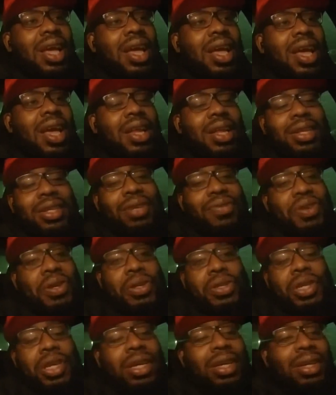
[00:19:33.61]
and it just
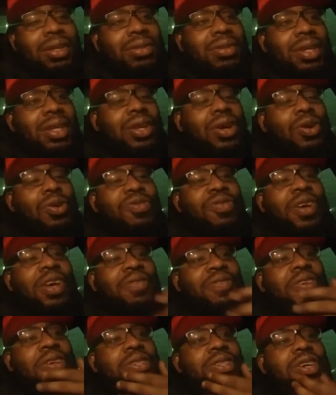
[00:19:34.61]
feels good. You know, it
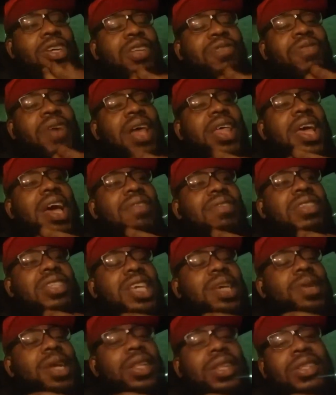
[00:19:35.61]
feels good to finally have a
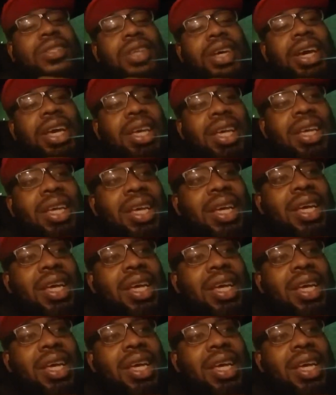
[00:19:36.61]
team that looks like